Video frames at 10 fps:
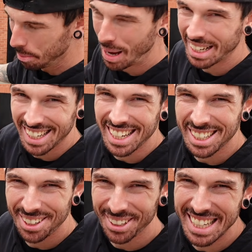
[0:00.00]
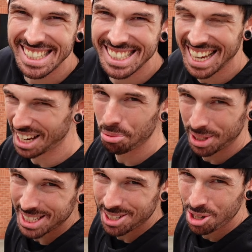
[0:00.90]
the Bentley, looking sick with
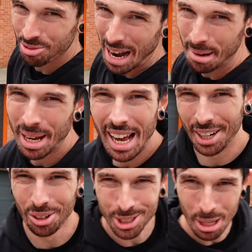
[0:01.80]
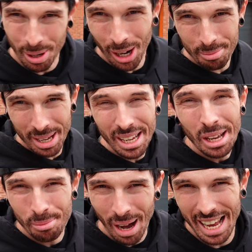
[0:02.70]
its new wrap, and also behind me,
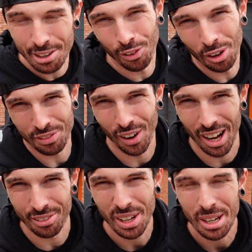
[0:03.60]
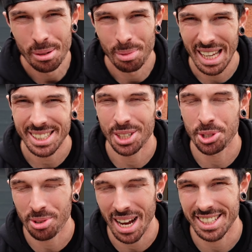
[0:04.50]
my A45. But let's
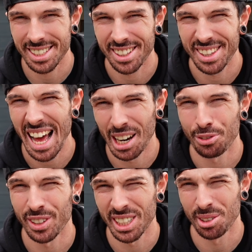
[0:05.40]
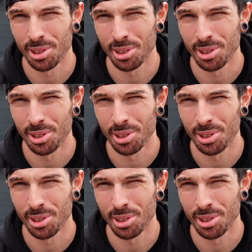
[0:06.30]
address the elephant in the